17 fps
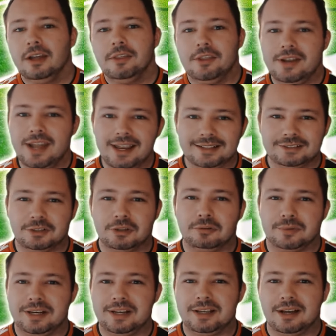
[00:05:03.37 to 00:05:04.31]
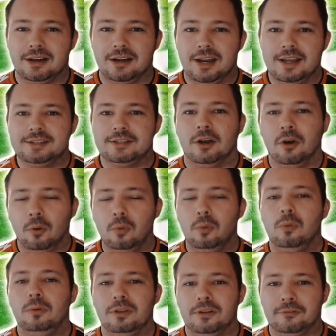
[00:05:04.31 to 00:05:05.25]
The next three guys are
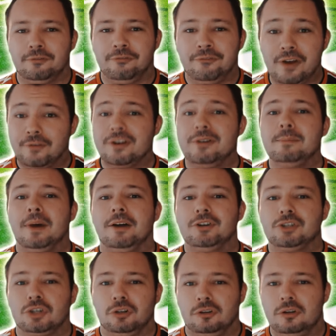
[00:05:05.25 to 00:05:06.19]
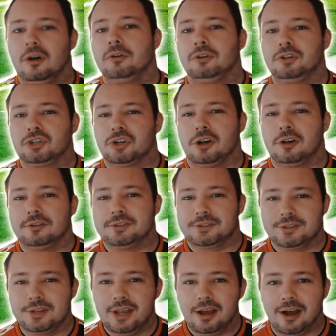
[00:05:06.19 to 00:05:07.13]
all very much long
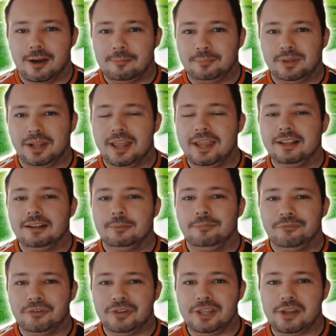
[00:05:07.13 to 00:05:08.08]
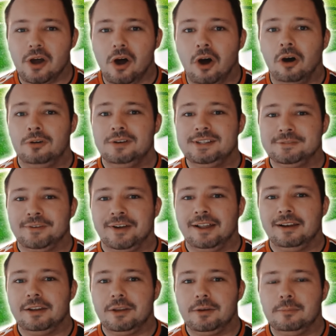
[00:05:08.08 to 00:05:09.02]
shots. I'm playing them for the odds
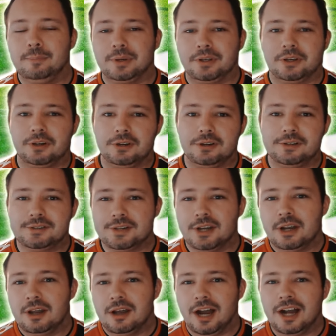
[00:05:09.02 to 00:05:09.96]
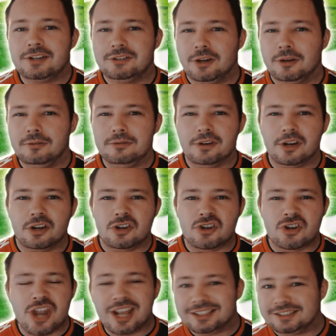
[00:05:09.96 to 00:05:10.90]
value because I don't
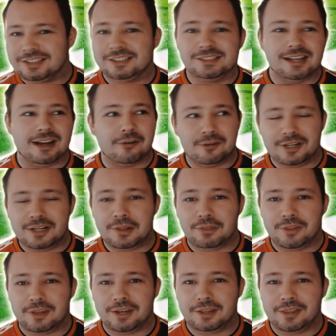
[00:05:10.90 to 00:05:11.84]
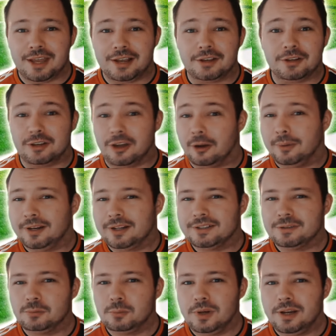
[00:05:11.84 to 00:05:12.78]
necessarily think they're going
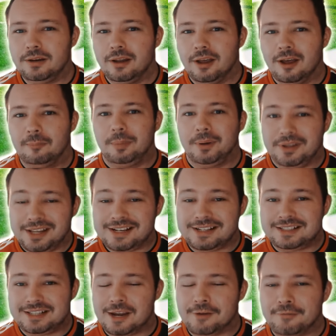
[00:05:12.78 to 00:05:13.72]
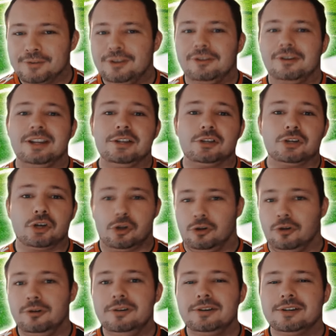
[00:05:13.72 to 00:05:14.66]
to win, but they definitely
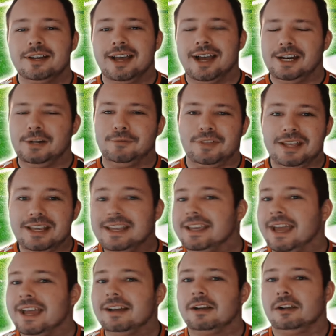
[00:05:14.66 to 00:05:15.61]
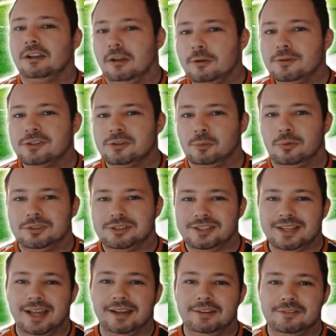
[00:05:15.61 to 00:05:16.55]
could. And if they get close towards
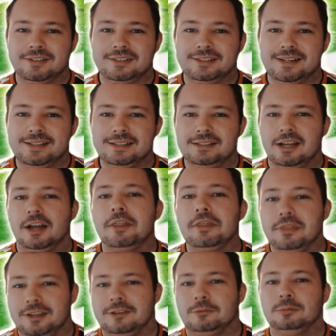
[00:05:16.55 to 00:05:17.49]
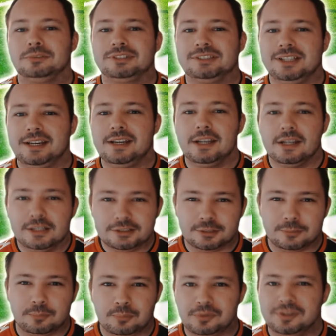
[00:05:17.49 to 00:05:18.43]
the end of the season, I think we'll see
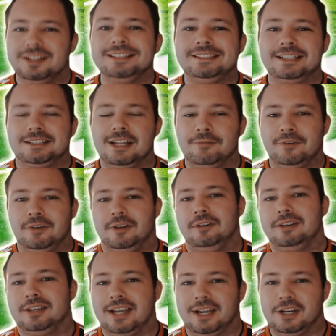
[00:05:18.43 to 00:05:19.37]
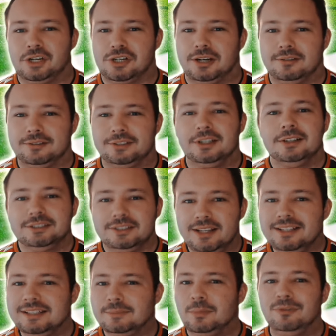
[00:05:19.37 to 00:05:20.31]
some pretty significant cash outs.
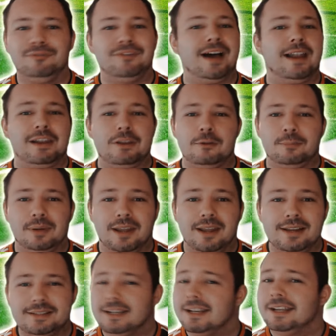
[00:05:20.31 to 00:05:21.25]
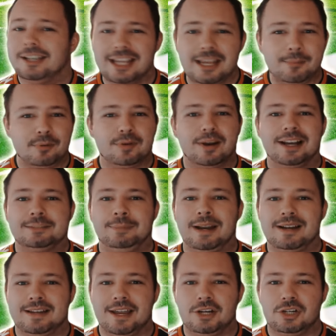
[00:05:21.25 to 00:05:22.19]
So these are more value plays. Keep your
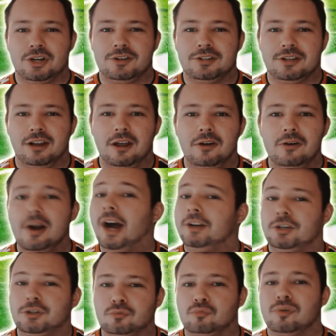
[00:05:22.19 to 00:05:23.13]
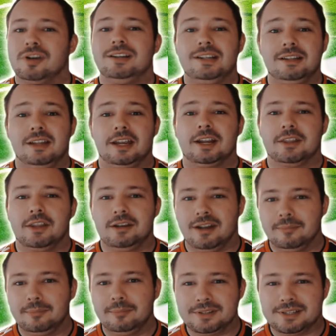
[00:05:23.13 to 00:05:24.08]
expectations low. I just really like the
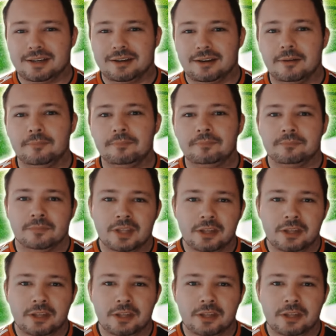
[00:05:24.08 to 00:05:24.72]
numbers here.